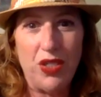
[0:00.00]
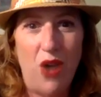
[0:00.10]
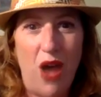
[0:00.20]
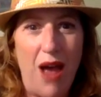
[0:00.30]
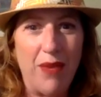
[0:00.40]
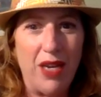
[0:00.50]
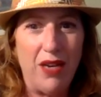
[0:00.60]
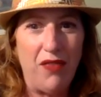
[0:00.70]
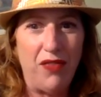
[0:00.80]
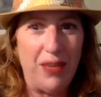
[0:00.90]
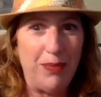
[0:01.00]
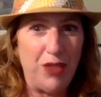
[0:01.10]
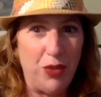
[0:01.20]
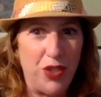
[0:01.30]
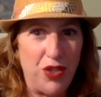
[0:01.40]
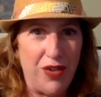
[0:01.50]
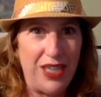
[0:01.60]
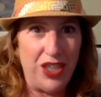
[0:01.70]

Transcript: so I'm gonna flip to a screen